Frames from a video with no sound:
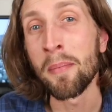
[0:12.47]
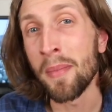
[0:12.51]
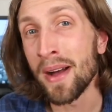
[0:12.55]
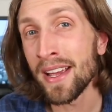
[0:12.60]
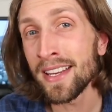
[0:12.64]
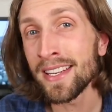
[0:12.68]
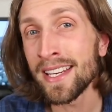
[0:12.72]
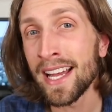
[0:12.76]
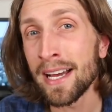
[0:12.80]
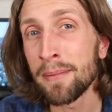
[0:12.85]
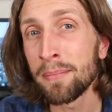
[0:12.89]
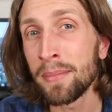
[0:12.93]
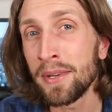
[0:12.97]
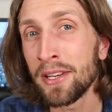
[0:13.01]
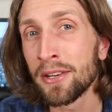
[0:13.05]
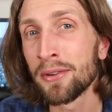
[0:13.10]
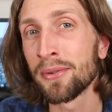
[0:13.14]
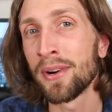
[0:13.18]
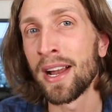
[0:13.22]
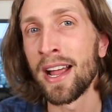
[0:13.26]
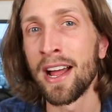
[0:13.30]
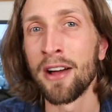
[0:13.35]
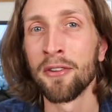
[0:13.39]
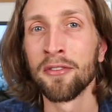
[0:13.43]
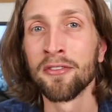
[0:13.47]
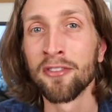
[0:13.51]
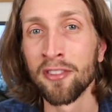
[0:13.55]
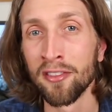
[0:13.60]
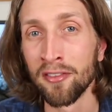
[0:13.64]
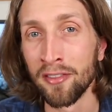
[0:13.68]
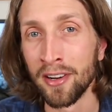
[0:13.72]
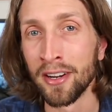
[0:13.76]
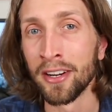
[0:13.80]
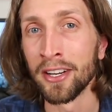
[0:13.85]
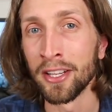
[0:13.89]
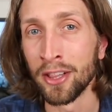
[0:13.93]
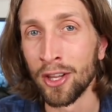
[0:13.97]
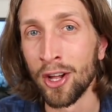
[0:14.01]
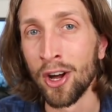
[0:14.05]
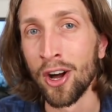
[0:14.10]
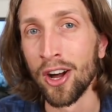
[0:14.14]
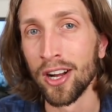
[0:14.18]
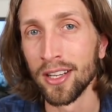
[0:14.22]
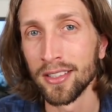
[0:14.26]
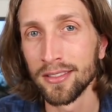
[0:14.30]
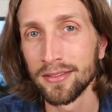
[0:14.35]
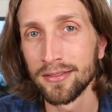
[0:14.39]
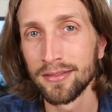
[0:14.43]
might not be around for very
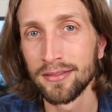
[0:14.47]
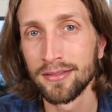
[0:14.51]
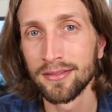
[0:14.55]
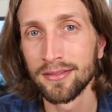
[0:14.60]
long.